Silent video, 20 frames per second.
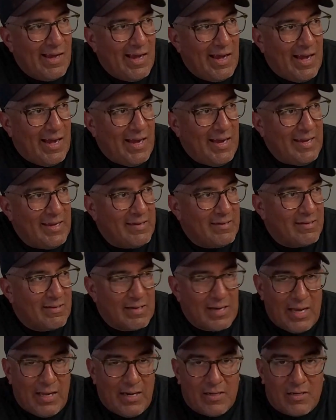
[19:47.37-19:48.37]
I
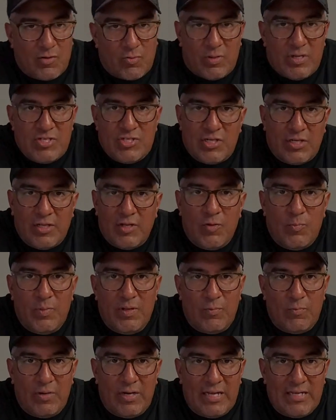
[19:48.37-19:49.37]
kind of cringe a little
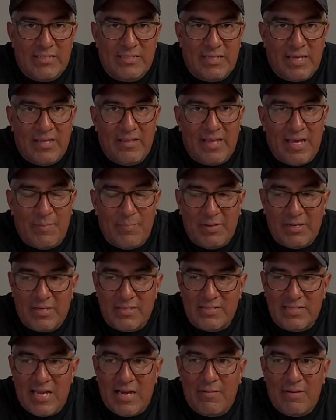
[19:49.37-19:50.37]
bit when I say that
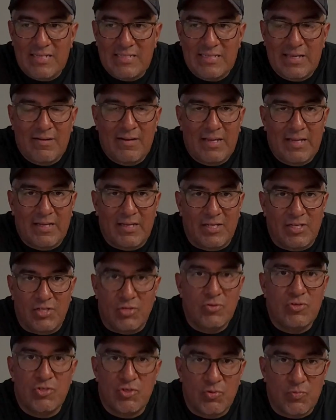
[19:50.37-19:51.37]
because now I sound like a
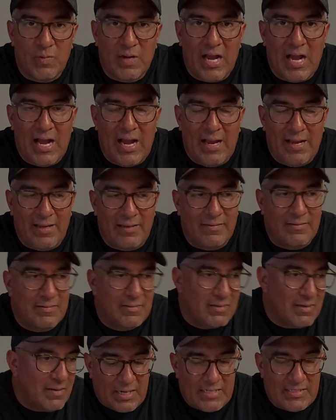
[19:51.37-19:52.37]
YouTube guy. And
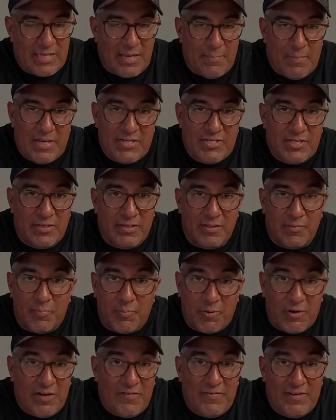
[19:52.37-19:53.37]
as I mentioned in the
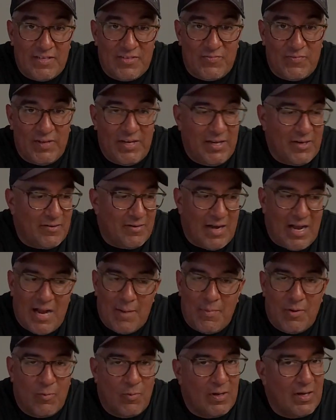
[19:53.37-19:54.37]
previous video,
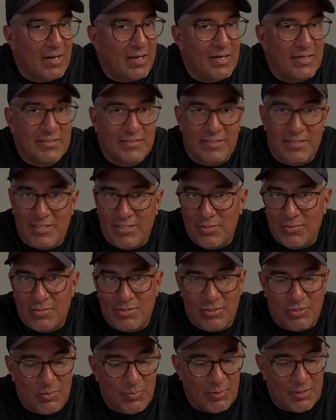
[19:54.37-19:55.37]
I'm a reluctant
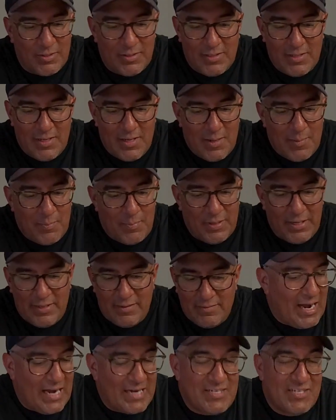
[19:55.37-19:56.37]
YouTuber
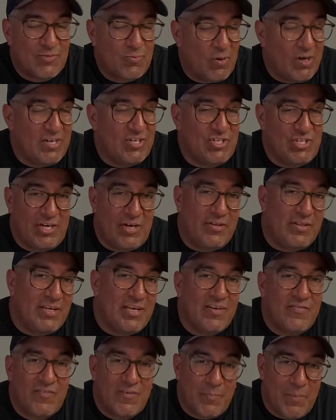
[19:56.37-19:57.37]
But I just want to share the
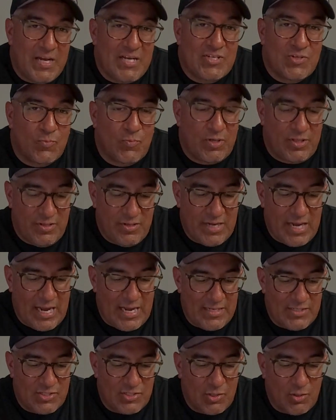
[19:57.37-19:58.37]
information with you
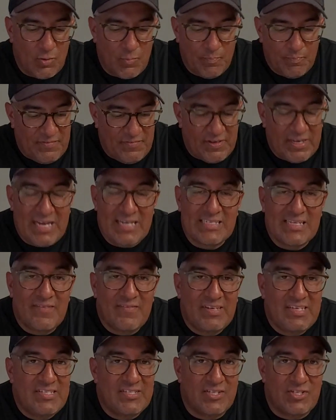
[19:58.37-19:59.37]
guys. So if you guys have
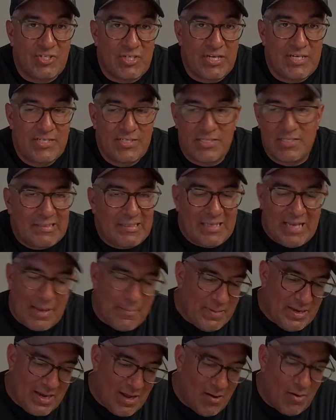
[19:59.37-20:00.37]
any suggestions, let
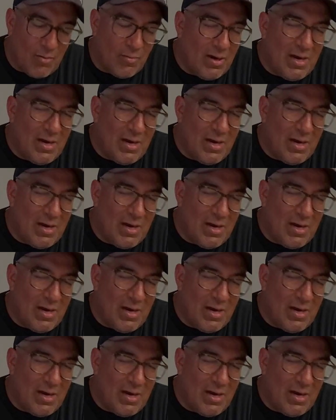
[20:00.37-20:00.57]
me know.